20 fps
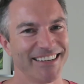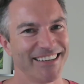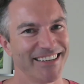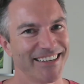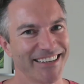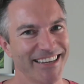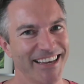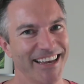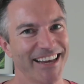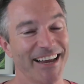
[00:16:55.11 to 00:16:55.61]

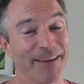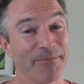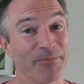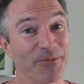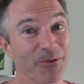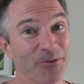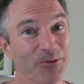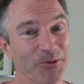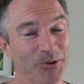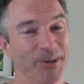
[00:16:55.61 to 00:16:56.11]
Again,
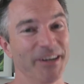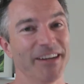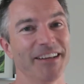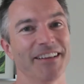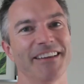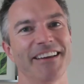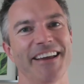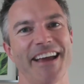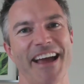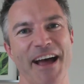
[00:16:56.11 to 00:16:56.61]
I'm
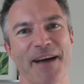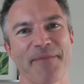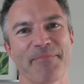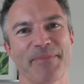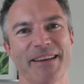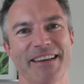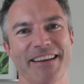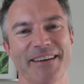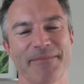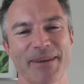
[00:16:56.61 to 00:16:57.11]
really
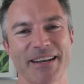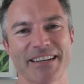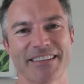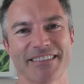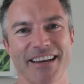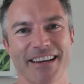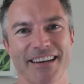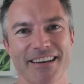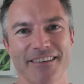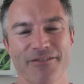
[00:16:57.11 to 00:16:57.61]
happy. I'm
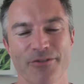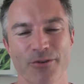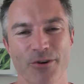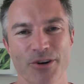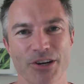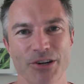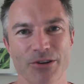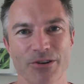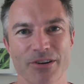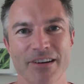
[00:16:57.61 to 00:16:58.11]
excited for
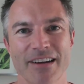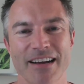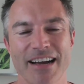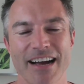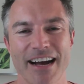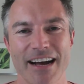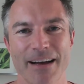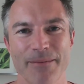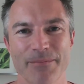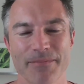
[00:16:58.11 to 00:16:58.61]
you.
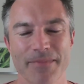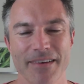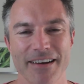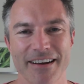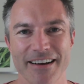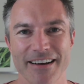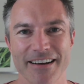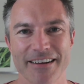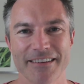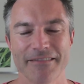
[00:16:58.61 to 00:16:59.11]

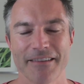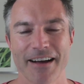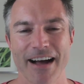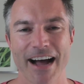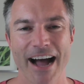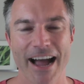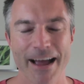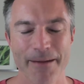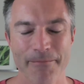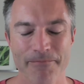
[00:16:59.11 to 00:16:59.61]

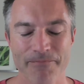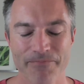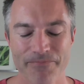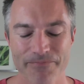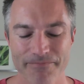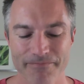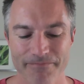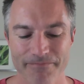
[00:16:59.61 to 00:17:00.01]
I'm